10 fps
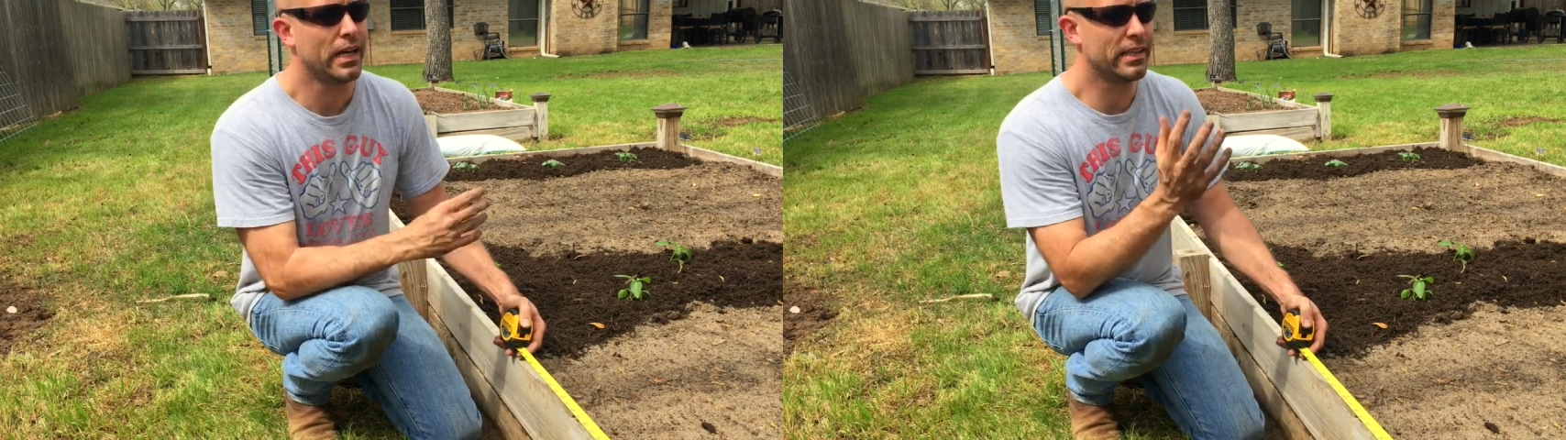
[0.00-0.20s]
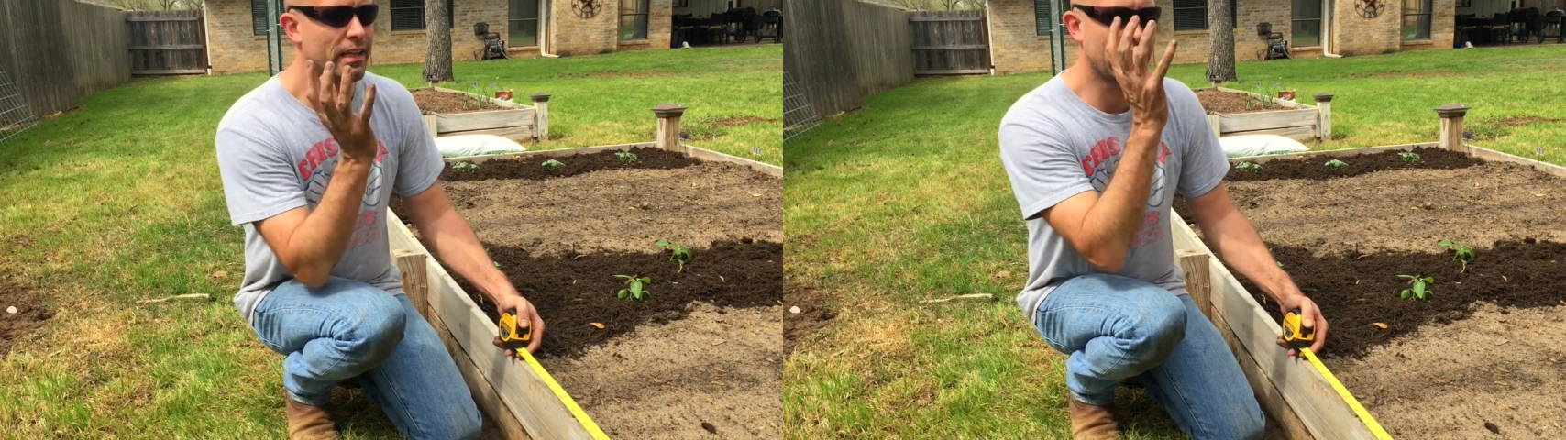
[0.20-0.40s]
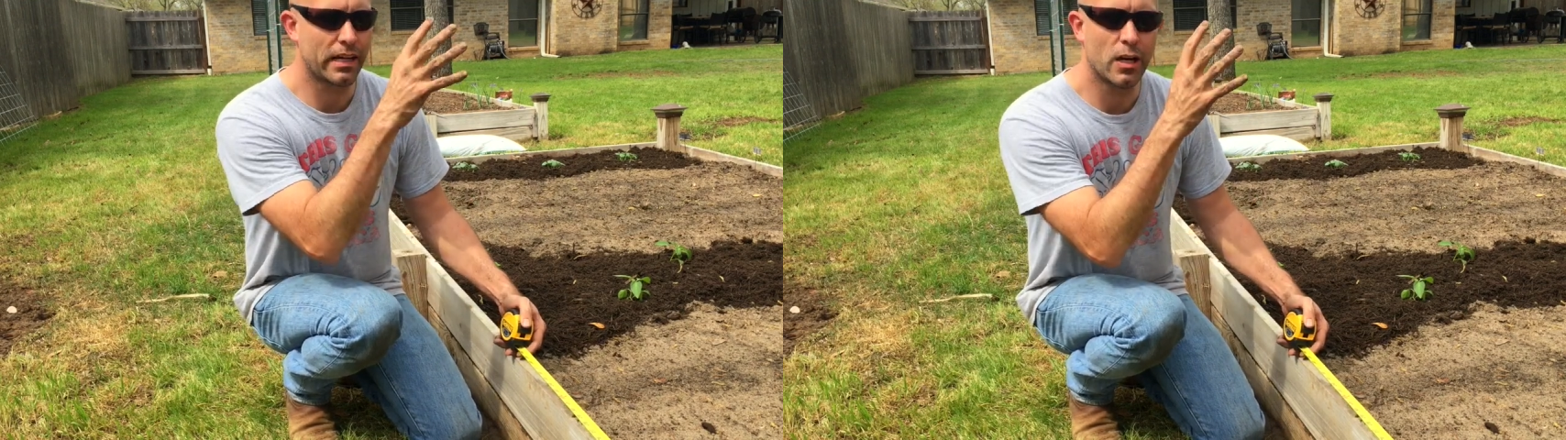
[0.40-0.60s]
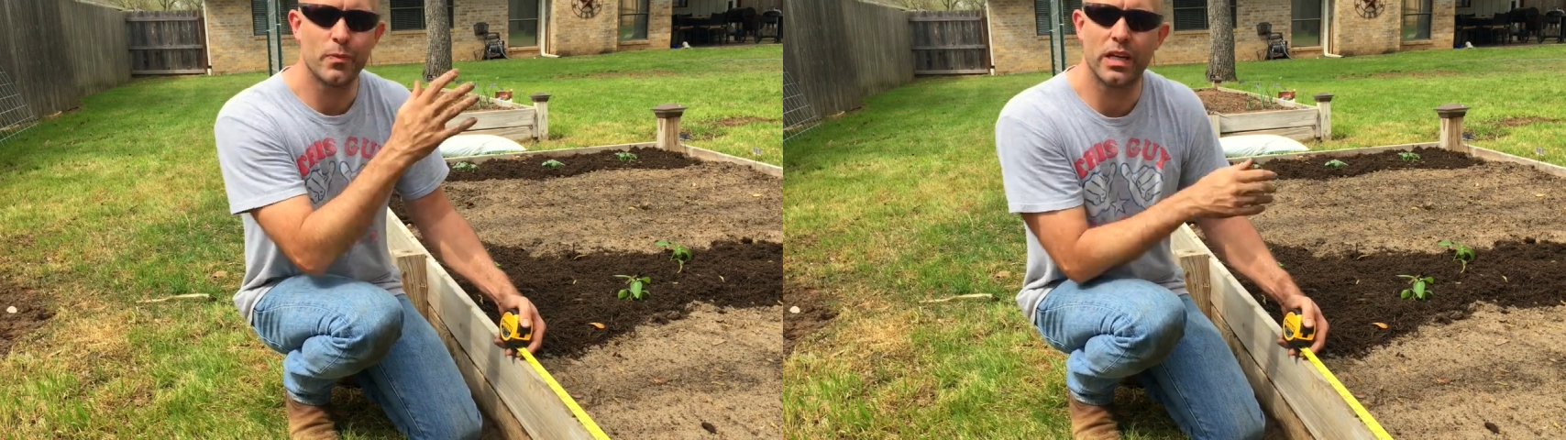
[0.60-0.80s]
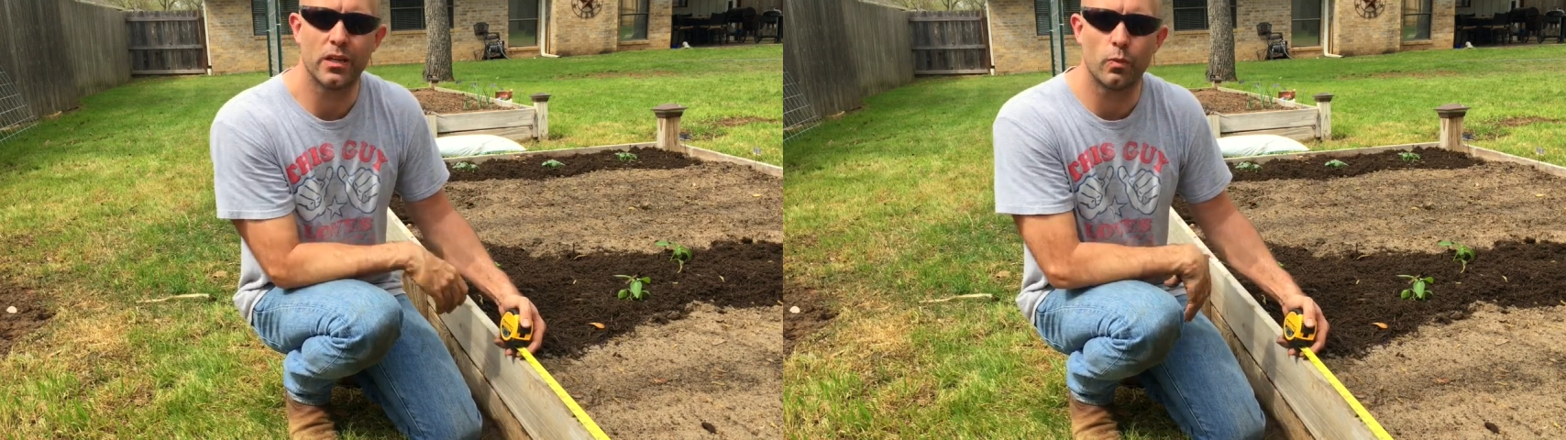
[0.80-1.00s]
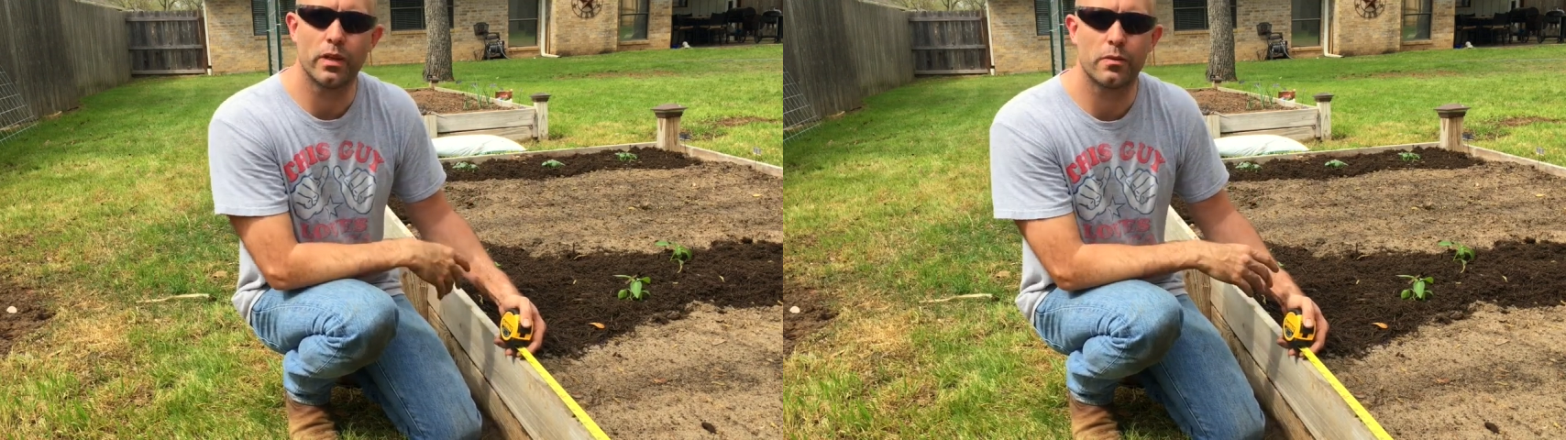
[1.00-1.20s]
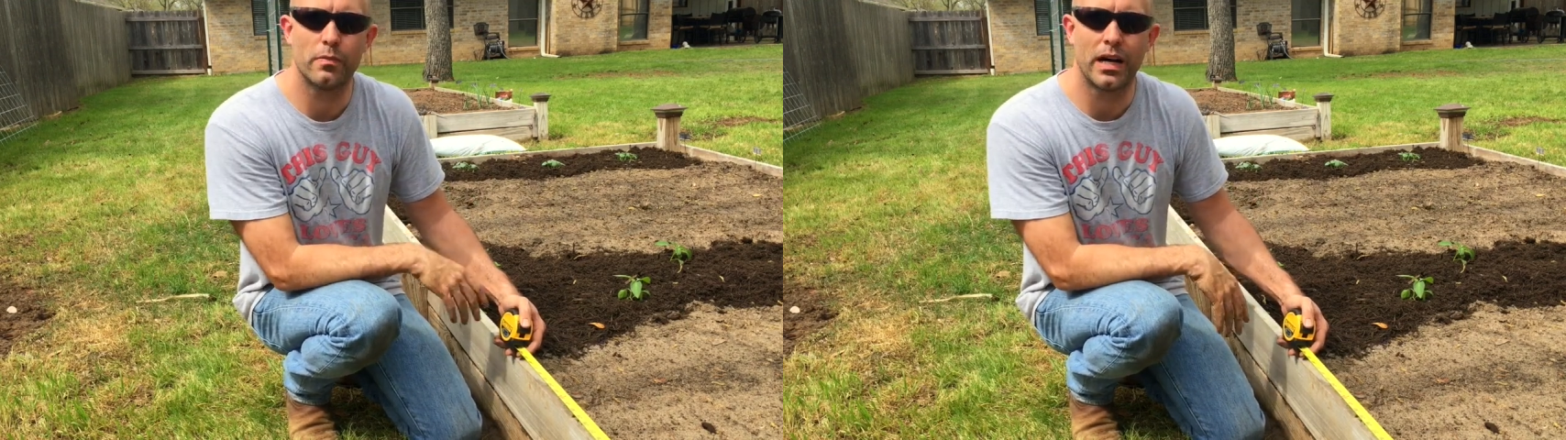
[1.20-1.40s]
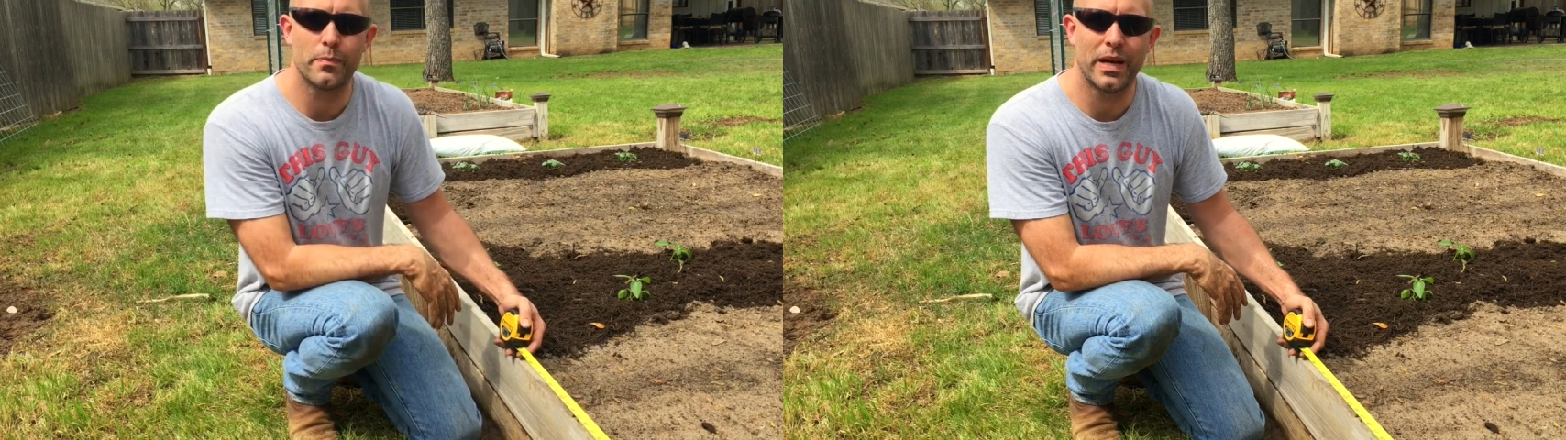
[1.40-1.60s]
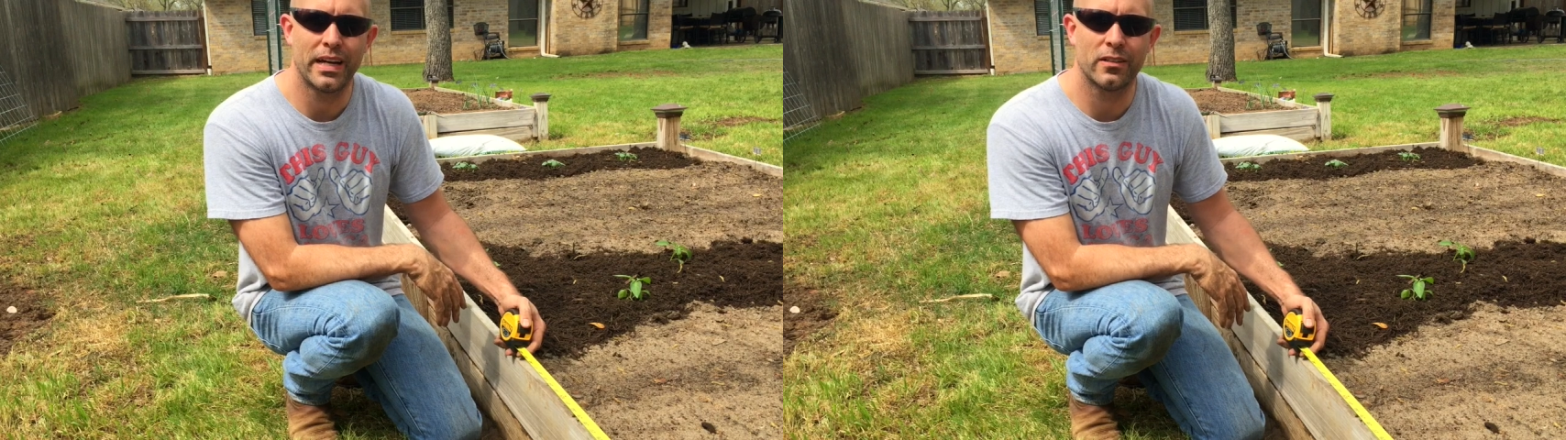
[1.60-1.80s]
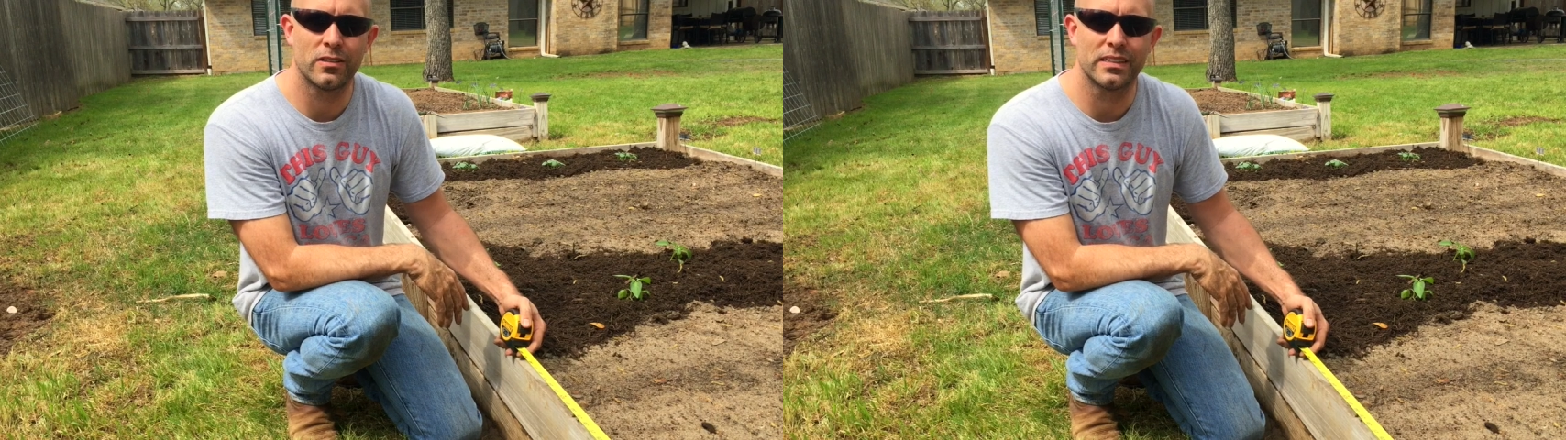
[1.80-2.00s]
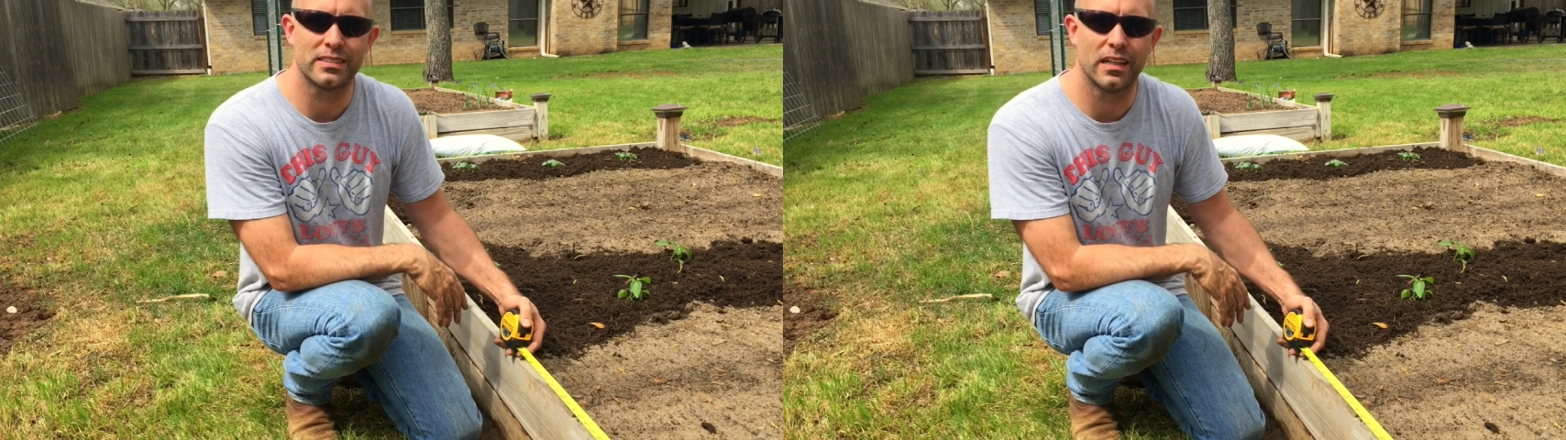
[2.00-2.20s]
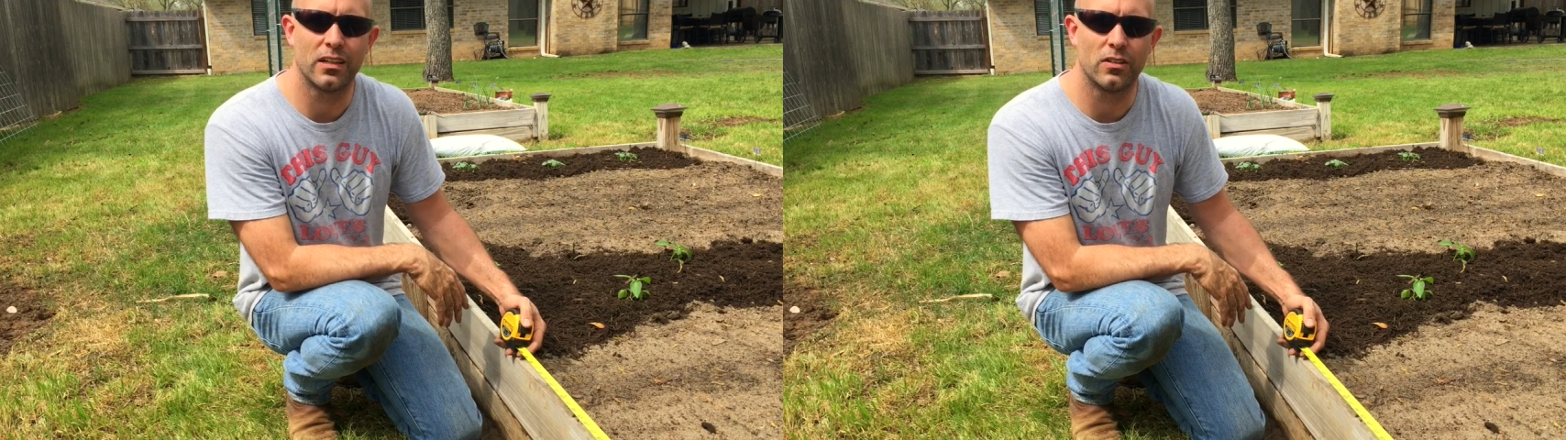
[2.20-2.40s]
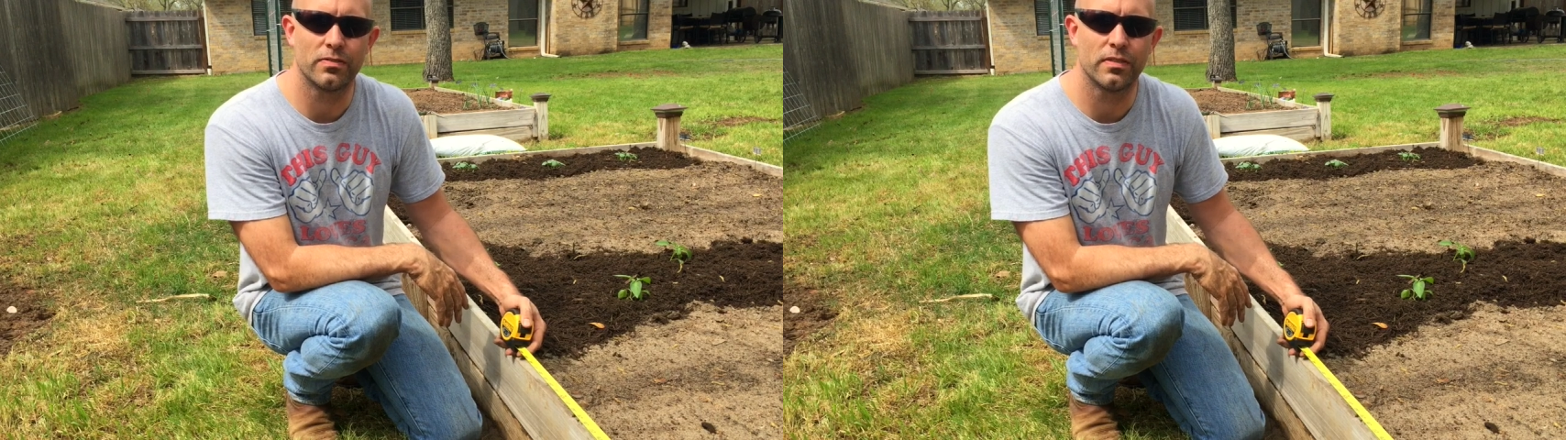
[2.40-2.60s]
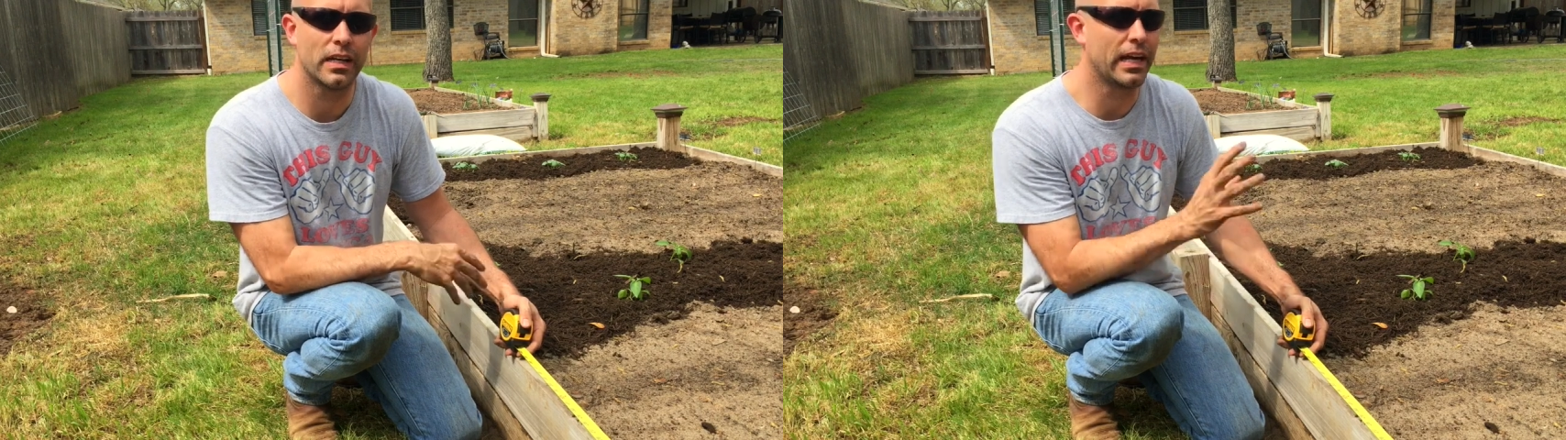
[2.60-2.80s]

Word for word: And then I come in with my panel itself